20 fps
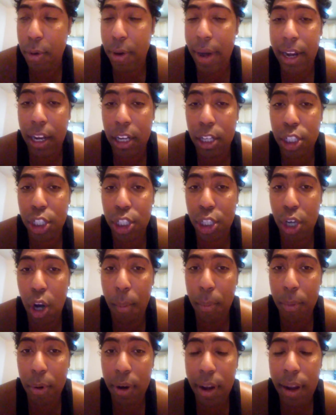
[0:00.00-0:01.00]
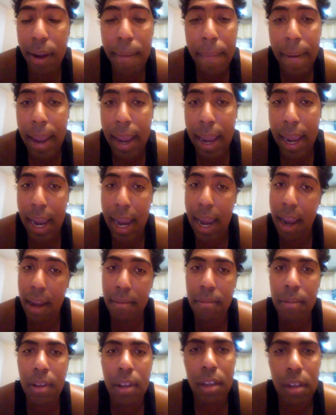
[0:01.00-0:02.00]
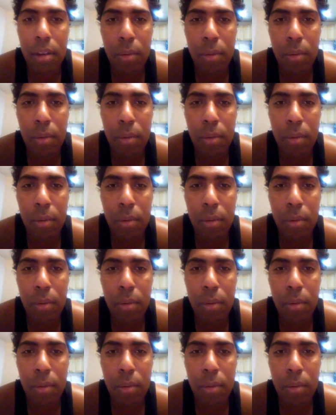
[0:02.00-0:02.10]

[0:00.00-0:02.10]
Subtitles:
Priyanka Chopra, and,